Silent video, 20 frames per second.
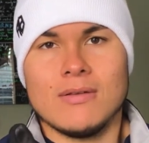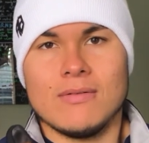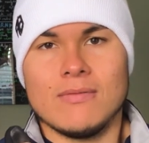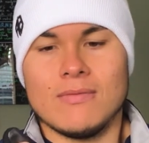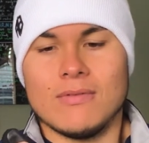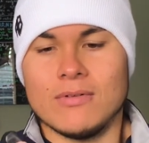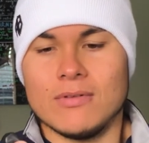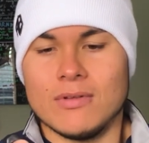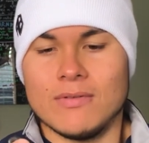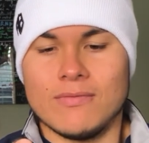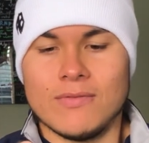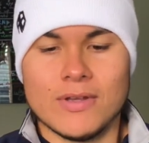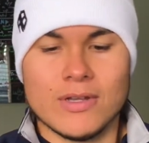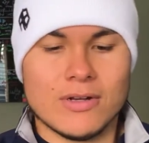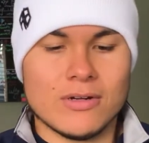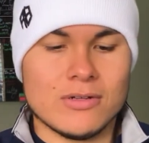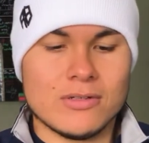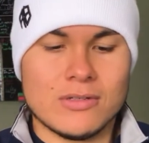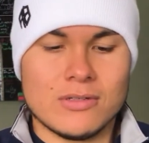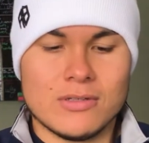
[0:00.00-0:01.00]
on the
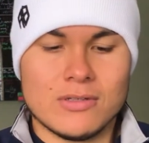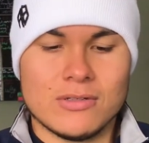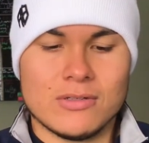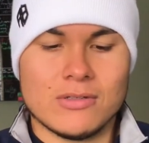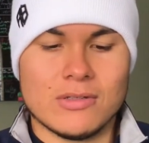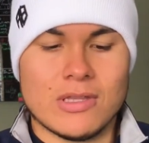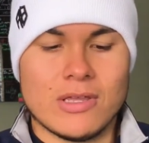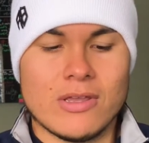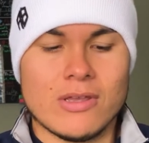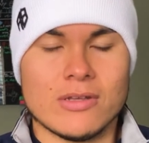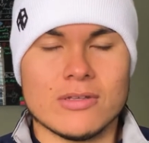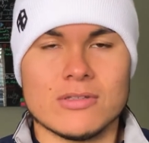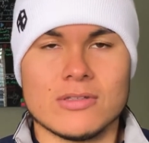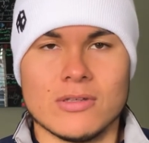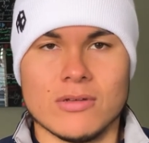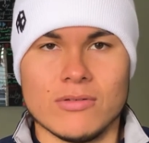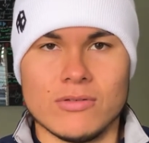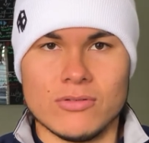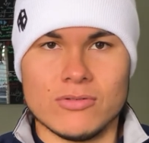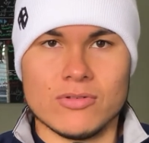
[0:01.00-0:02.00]
fingers, so that you can
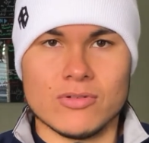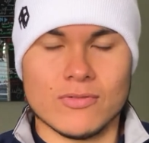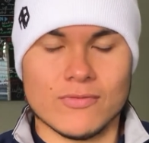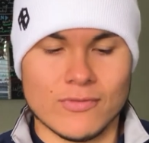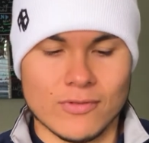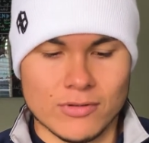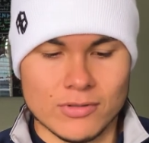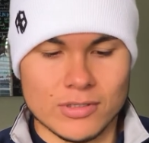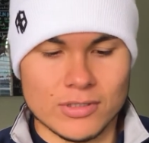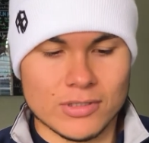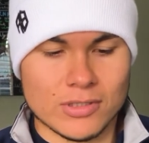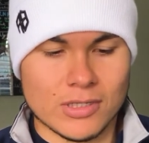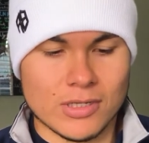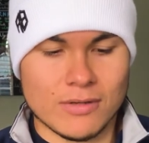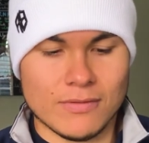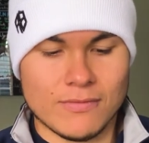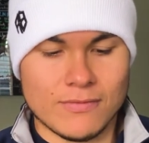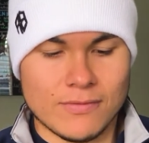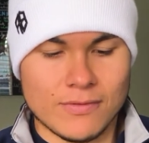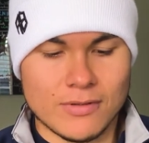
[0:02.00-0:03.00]
still use your phone and
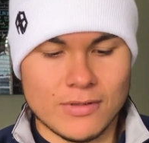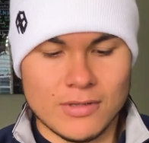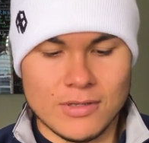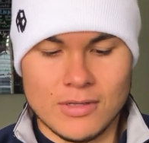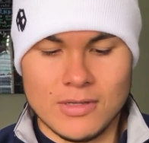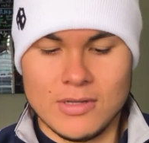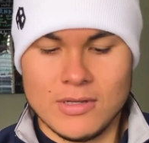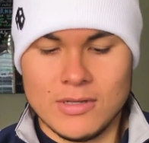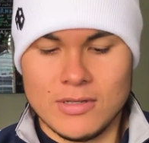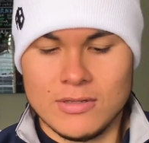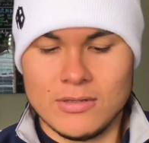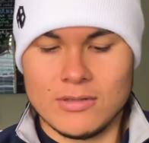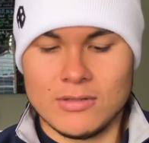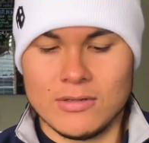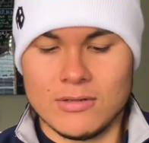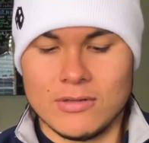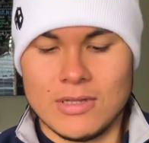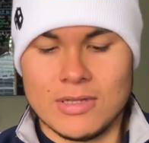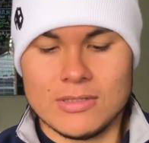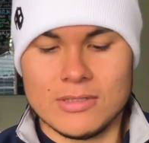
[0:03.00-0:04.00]
stuff.
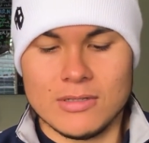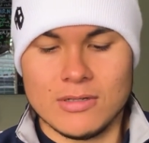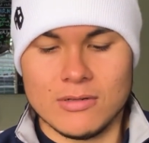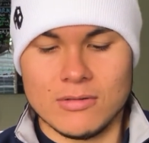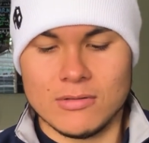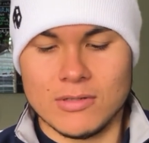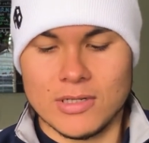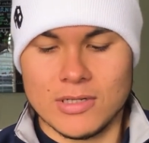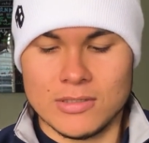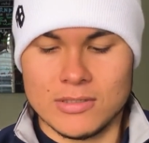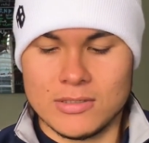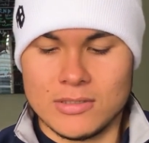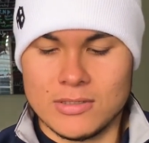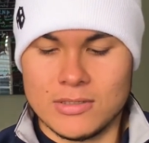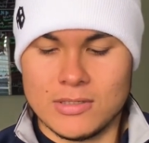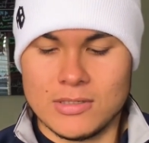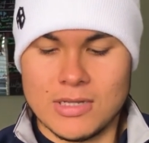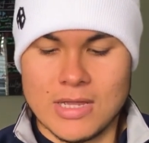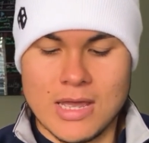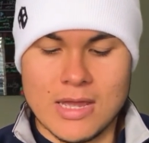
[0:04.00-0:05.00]
So that's a little nice
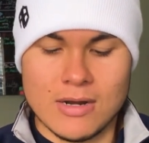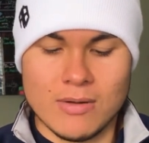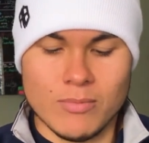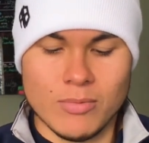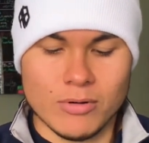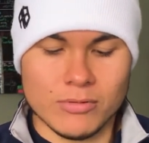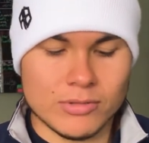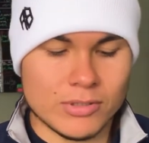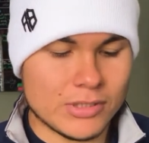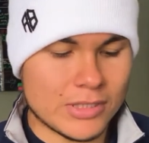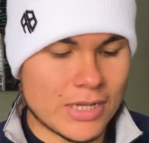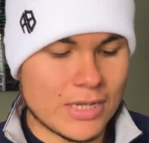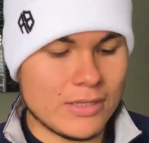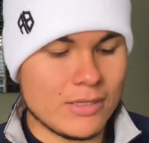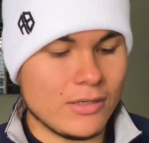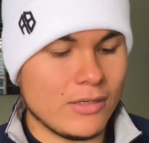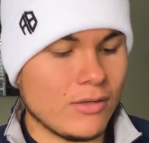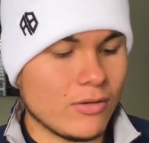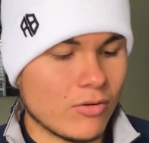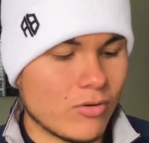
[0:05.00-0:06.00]
added bonus, and they're
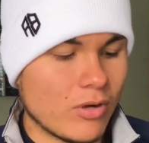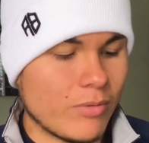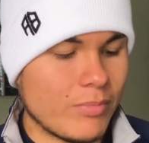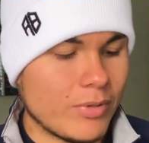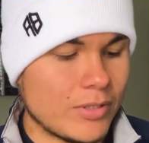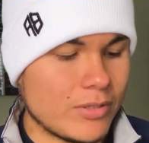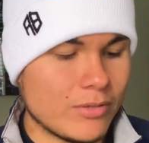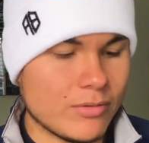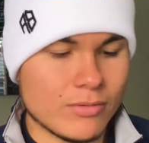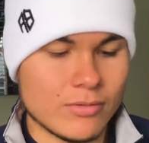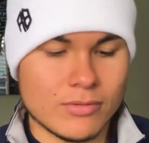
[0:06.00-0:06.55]
a little grippy too.